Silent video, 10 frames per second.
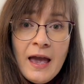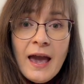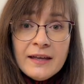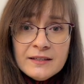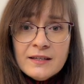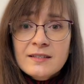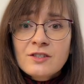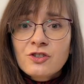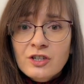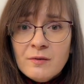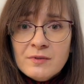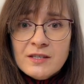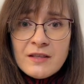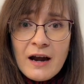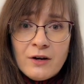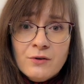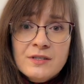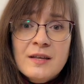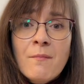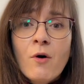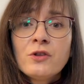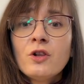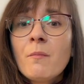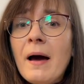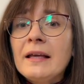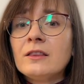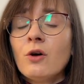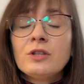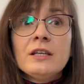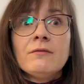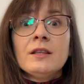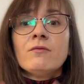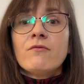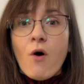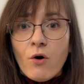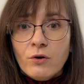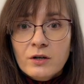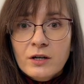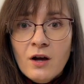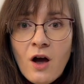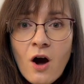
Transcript: And in extreme scenarios, the model might not even work